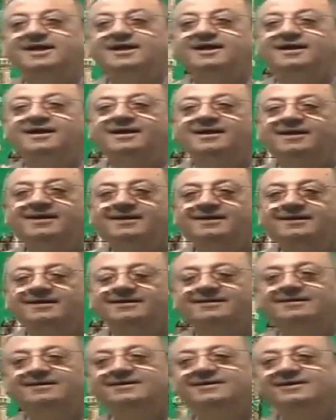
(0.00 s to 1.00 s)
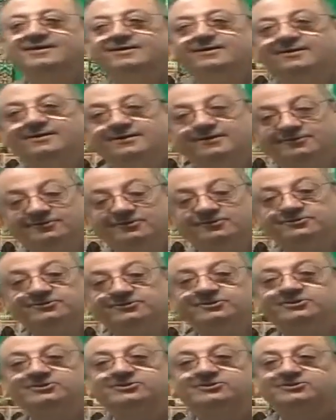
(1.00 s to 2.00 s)
Now,
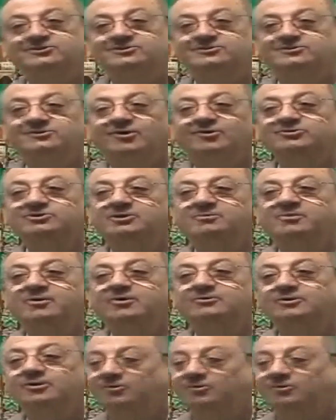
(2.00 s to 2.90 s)
this talks about